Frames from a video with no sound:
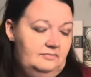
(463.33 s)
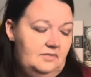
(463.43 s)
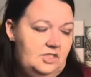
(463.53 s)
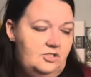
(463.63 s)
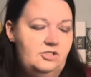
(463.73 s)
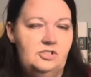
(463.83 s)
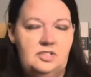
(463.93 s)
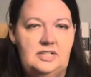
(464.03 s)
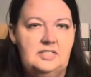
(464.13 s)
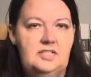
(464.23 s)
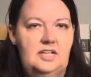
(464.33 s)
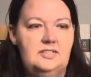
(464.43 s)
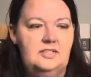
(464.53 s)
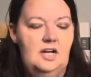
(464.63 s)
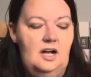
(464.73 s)
I'm
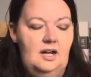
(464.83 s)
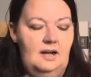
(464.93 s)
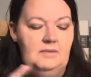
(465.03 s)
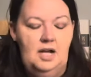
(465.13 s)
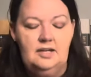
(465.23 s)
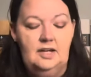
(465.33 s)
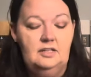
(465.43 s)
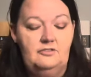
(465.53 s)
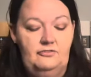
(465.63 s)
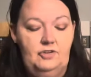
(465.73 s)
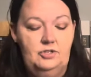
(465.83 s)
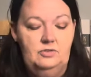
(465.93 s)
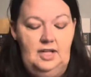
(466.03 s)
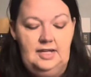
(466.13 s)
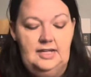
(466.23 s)
not getting the
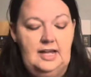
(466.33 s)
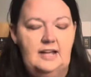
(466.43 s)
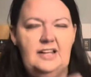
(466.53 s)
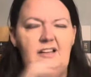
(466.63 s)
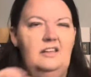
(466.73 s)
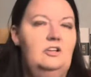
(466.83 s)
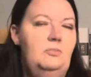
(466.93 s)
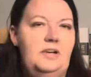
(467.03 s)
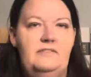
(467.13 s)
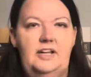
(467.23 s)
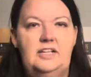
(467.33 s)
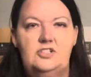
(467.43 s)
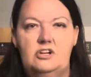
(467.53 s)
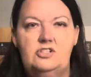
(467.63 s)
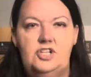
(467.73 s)
fruit like I get. I get a little bit of like a
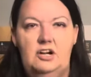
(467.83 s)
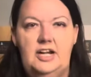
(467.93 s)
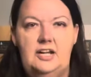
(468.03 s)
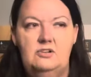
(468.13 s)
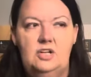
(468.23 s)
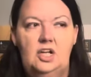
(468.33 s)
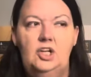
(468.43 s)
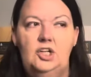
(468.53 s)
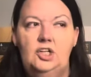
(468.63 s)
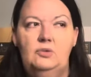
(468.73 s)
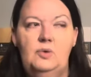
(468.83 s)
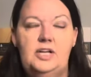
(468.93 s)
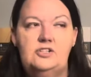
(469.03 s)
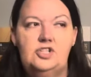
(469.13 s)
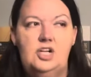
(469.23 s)
dark cherry note,
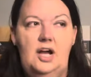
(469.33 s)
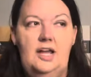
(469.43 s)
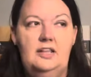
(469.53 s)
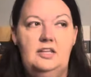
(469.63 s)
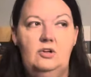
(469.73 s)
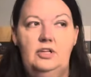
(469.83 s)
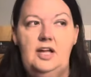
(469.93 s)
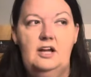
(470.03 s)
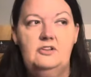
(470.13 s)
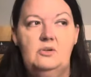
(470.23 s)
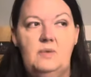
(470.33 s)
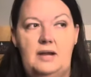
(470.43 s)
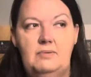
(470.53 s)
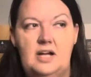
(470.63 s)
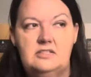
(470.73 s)
the only other
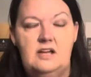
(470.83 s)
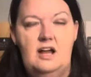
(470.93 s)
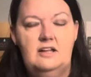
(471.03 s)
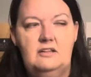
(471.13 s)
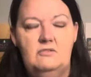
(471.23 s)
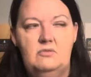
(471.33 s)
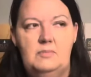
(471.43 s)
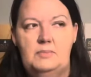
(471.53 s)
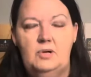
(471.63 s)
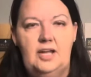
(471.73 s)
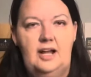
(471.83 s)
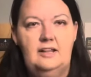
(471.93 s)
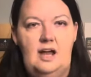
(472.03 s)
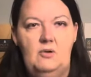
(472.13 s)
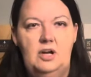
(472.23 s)
Redbreast that I can remember getting
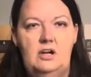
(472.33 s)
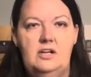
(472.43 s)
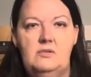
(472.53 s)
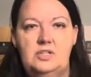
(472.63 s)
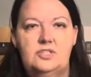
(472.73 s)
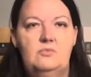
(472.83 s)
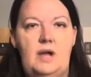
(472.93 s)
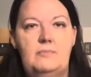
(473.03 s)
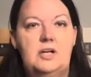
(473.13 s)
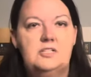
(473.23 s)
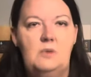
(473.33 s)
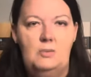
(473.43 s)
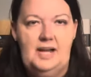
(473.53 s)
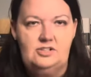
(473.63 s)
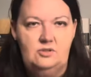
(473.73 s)
that one on, it was the Redbreast Small
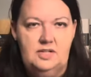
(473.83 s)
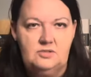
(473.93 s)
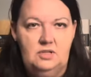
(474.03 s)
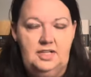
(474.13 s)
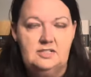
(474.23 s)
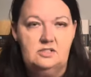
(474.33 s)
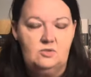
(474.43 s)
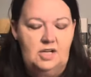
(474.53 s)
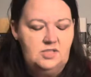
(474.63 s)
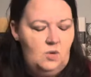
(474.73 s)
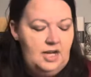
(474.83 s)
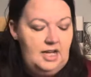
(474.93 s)
Batch US release in 2020.